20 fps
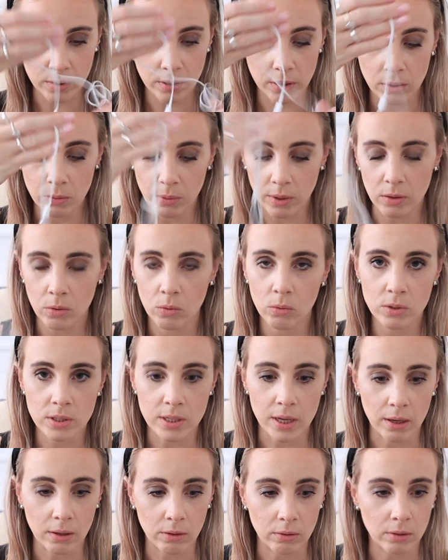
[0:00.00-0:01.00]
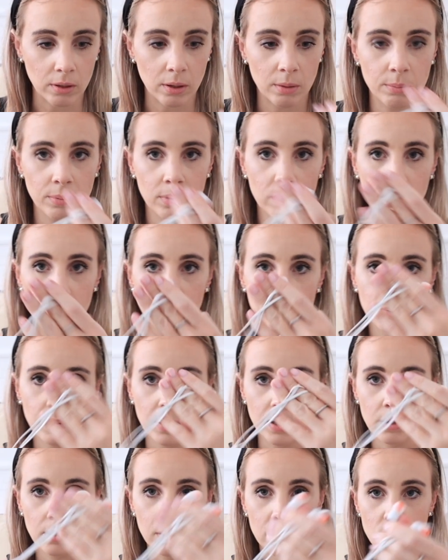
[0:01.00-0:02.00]
Anyway, they're all tangled up,
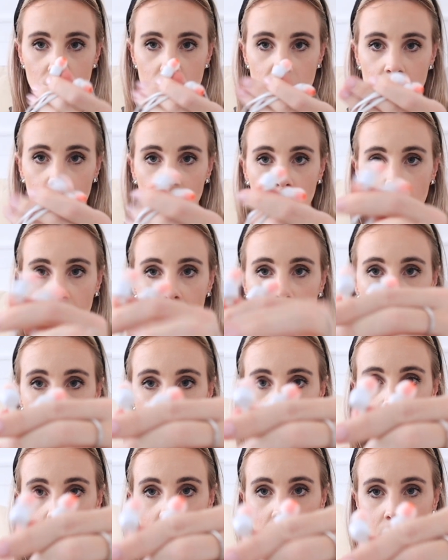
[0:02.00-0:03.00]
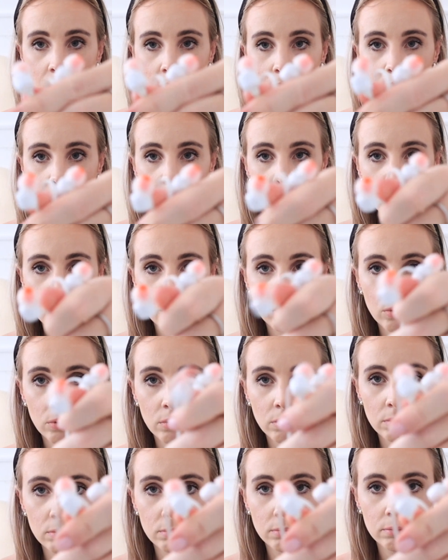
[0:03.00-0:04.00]
but they just like,
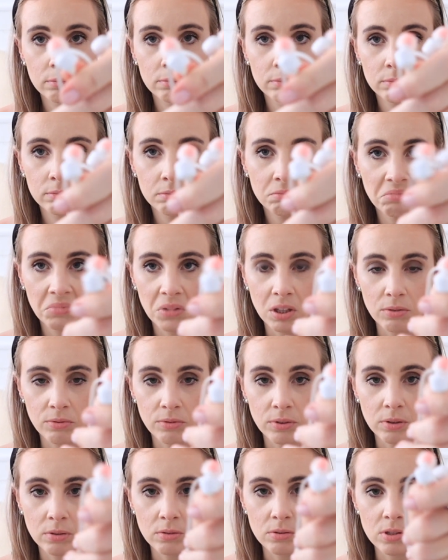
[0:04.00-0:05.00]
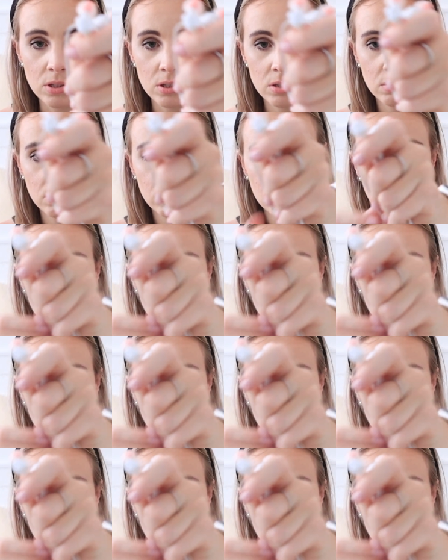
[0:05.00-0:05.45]
normal earphones.